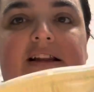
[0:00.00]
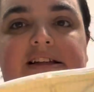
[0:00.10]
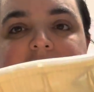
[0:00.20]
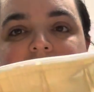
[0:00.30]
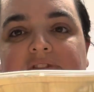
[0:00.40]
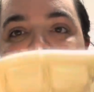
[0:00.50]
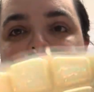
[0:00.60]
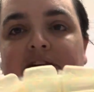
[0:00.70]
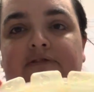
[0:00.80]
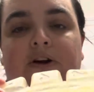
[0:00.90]
This is a
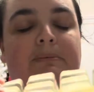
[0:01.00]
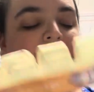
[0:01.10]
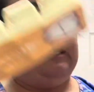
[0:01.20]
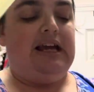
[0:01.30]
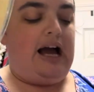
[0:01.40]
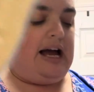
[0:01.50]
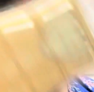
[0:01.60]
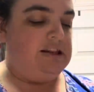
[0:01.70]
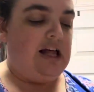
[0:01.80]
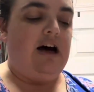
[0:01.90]
favorite for me. I
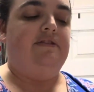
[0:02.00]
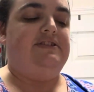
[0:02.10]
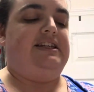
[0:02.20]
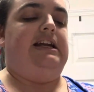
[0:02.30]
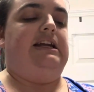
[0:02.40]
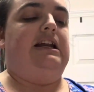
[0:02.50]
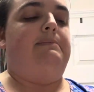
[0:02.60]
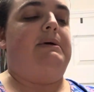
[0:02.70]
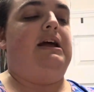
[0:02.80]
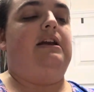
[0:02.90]
love Skinny
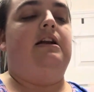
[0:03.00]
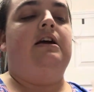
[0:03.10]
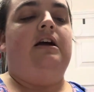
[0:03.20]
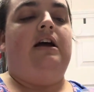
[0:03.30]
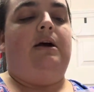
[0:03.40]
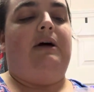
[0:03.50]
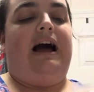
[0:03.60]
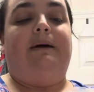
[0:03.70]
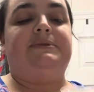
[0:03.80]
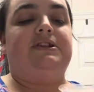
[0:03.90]
Dippin'. will
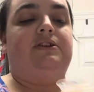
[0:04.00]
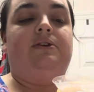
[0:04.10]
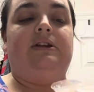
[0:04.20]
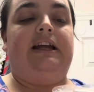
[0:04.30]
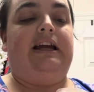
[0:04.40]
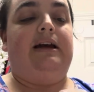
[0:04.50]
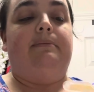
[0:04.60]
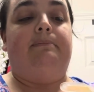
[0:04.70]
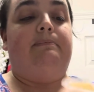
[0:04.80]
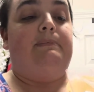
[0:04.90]
absolutely
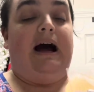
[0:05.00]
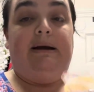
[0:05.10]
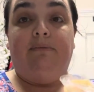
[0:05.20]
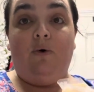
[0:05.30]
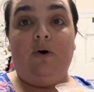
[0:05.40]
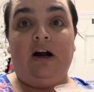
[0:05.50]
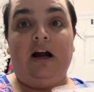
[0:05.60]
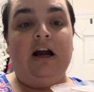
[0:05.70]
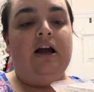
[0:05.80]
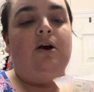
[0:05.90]
buy more.
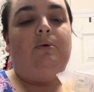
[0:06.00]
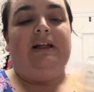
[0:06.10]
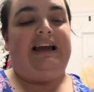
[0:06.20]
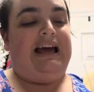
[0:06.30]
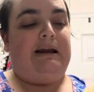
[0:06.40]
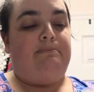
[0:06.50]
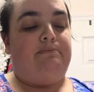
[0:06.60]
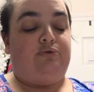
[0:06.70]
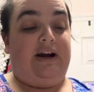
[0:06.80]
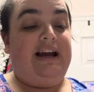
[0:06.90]
Will I get a
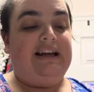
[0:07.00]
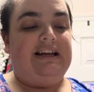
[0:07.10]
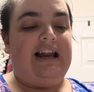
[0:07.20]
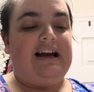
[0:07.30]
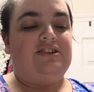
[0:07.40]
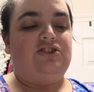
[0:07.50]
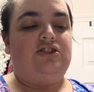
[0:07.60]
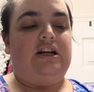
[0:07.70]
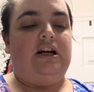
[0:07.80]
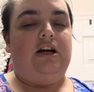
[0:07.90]
brick next
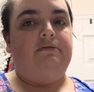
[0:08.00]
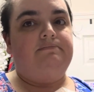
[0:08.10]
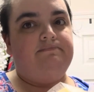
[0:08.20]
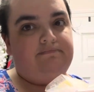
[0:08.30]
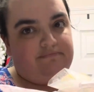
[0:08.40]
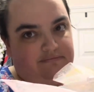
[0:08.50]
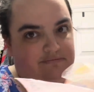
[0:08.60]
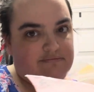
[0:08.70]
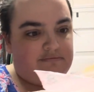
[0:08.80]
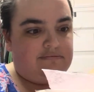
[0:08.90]
year?
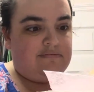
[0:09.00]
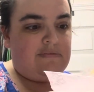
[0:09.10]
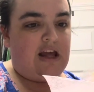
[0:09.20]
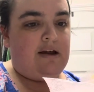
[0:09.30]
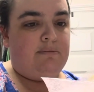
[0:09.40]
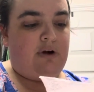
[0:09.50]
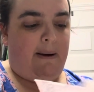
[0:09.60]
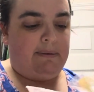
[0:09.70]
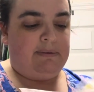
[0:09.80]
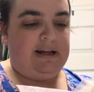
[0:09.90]

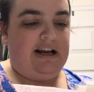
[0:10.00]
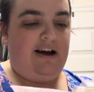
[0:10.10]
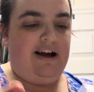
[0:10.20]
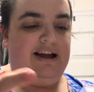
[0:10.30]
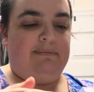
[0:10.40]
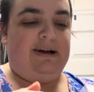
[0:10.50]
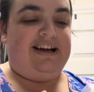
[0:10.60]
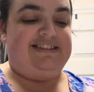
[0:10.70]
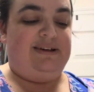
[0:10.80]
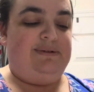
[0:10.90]
probably not
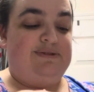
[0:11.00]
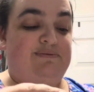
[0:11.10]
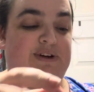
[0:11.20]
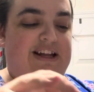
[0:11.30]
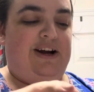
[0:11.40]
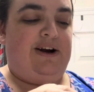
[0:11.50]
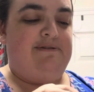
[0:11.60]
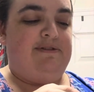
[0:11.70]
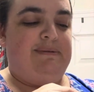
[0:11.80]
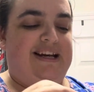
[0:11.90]
because it was really hard
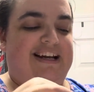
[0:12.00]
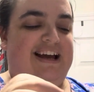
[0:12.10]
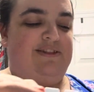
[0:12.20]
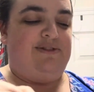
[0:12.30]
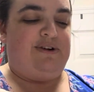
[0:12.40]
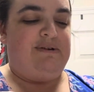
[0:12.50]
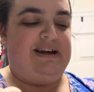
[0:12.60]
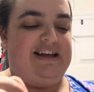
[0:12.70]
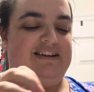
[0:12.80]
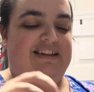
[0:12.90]
for me to get through
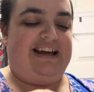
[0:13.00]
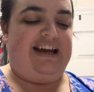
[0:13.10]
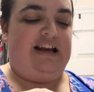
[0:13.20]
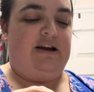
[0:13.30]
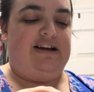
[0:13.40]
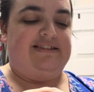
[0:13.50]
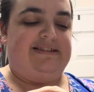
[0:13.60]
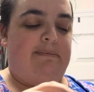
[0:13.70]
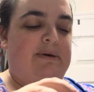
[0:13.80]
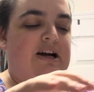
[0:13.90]
it like in a
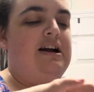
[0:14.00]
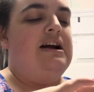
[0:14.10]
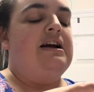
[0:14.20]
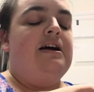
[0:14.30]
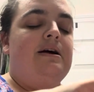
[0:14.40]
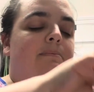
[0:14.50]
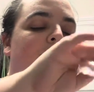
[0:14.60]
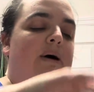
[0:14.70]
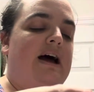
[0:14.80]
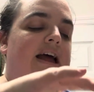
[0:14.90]
summer.
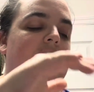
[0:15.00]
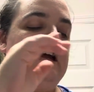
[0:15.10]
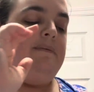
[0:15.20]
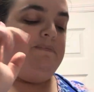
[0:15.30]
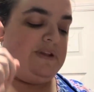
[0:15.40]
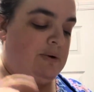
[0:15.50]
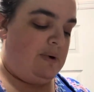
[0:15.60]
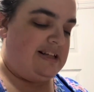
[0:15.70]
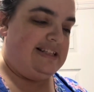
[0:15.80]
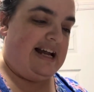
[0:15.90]
But it
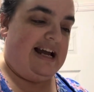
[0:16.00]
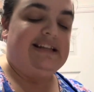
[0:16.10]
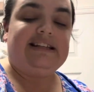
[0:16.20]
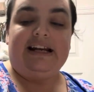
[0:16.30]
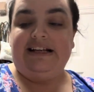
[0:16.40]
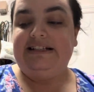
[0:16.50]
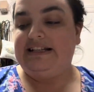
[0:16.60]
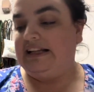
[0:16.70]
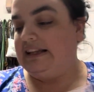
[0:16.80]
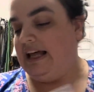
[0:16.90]
was nice and I
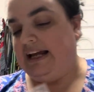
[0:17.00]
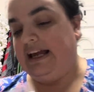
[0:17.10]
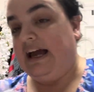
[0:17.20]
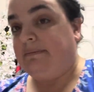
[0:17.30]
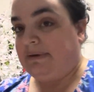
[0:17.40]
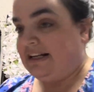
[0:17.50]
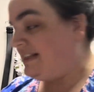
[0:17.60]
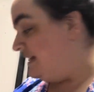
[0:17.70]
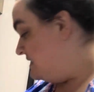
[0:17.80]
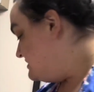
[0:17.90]
did like it. I'm going to
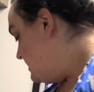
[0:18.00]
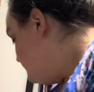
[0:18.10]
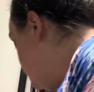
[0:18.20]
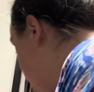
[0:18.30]
set this down real